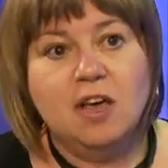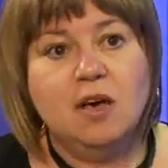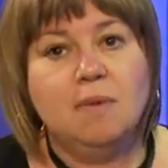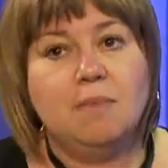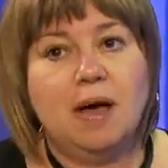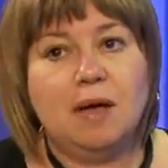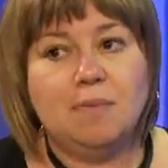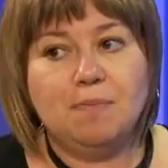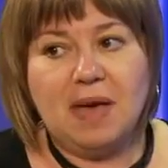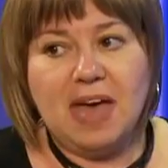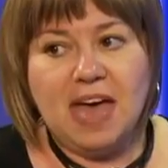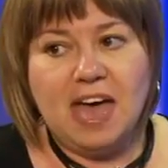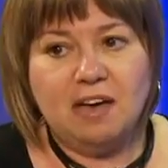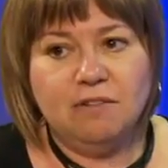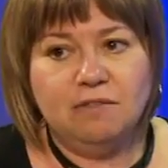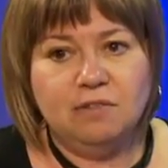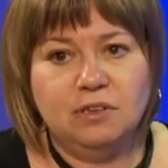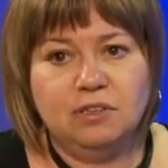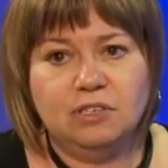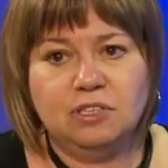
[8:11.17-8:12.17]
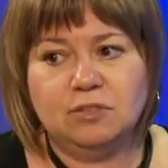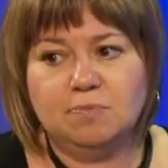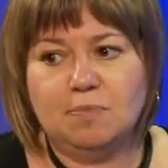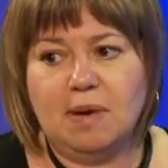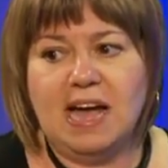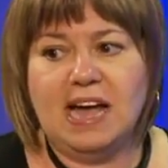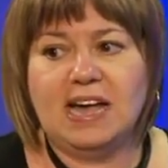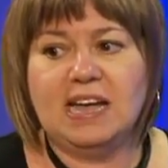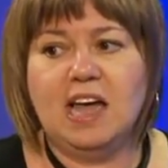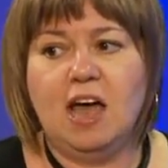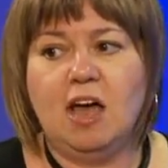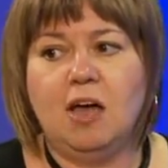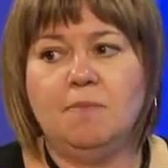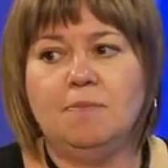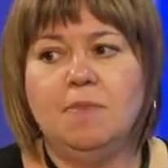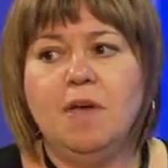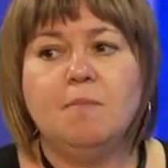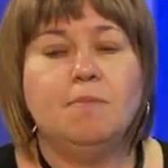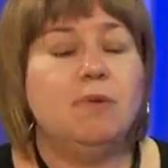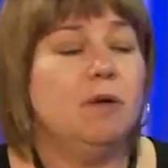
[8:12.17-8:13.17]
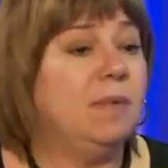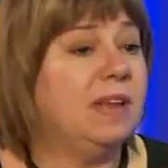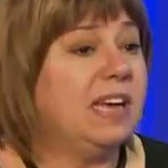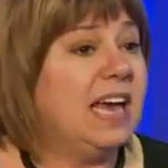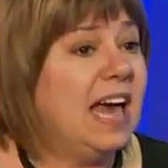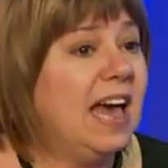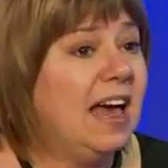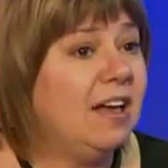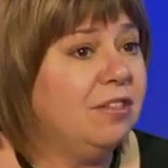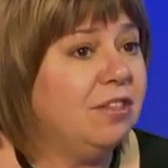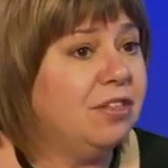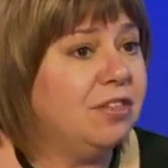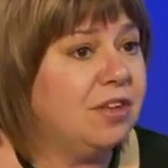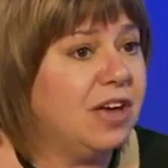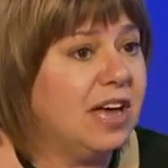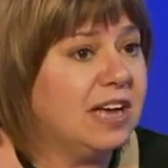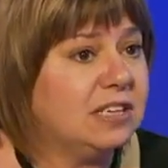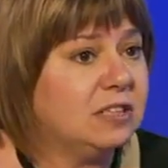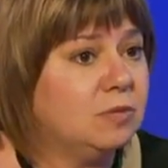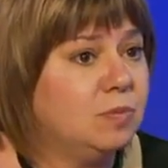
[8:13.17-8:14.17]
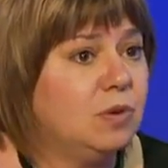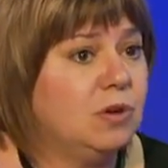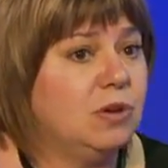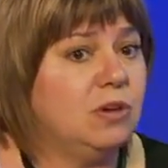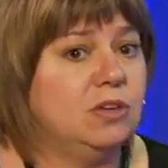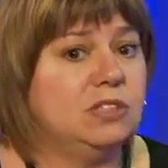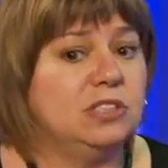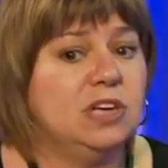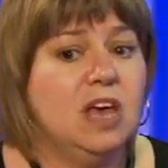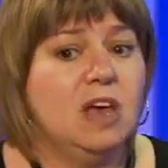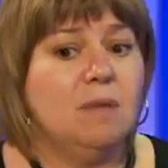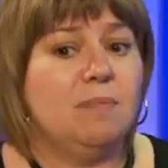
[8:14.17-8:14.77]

by parents, by public health experts,